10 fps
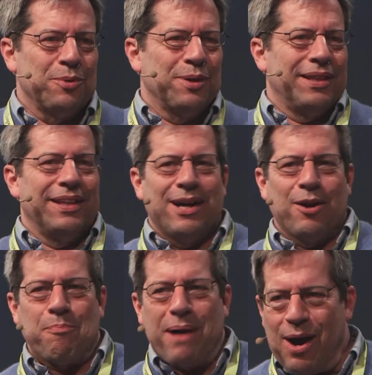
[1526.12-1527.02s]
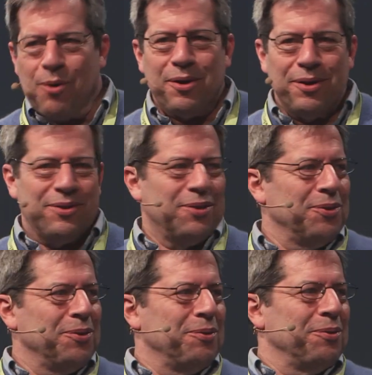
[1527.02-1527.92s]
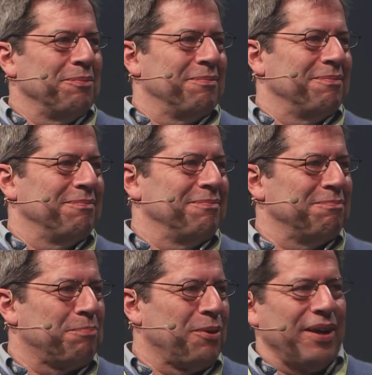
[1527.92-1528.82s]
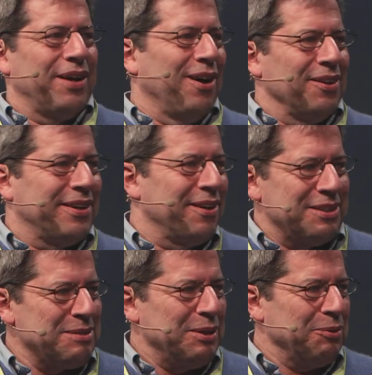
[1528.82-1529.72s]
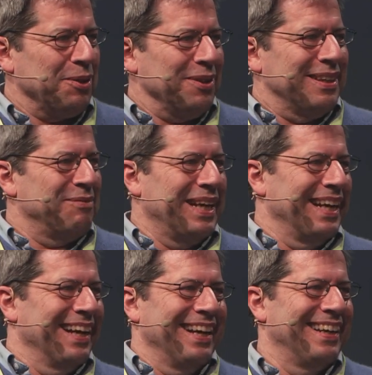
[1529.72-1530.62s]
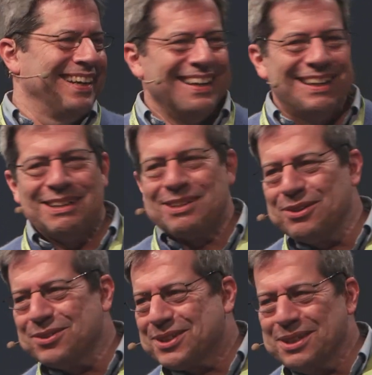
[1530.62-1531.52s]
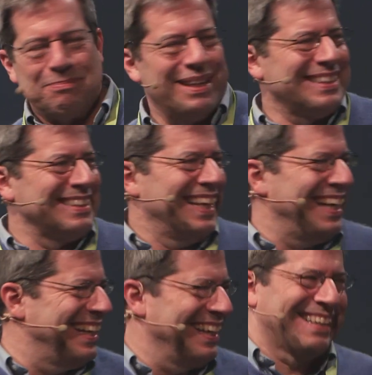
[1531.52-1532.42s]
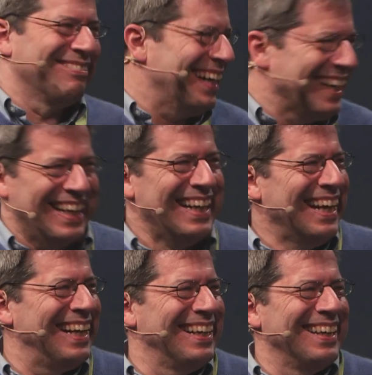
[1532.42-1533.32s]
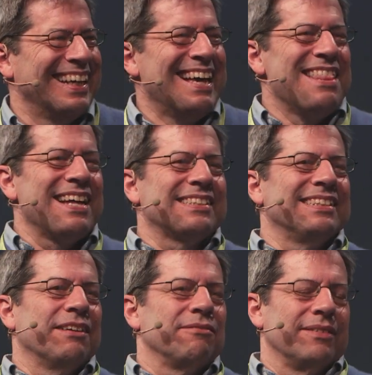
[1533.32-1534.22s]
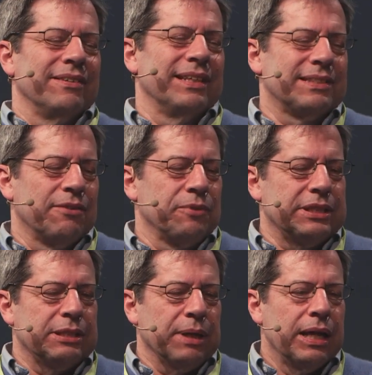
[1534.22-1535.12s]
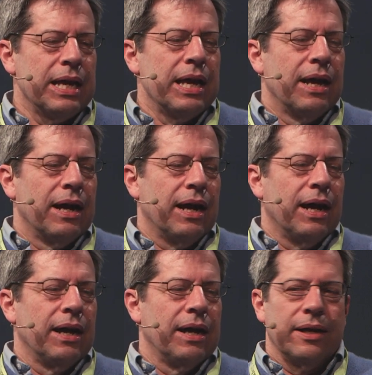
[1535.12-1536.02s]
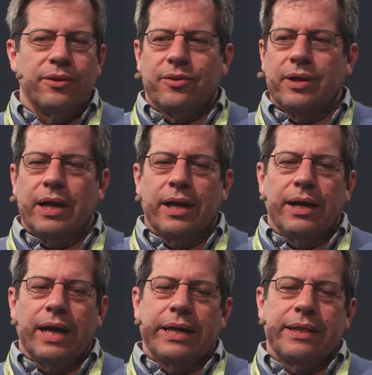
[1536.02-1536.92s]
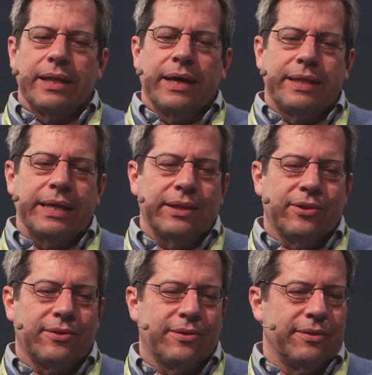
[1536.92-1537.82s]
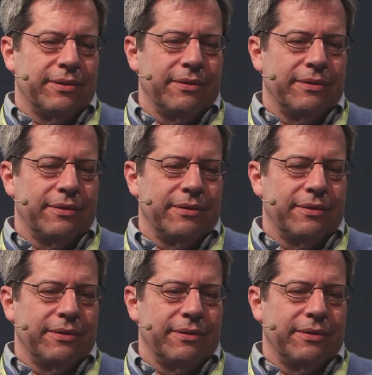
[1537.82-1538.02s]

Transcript: within our power to prevent all terrorism in the world. I mean, Google's good, but it's, come on. that's not reasonable. I think it's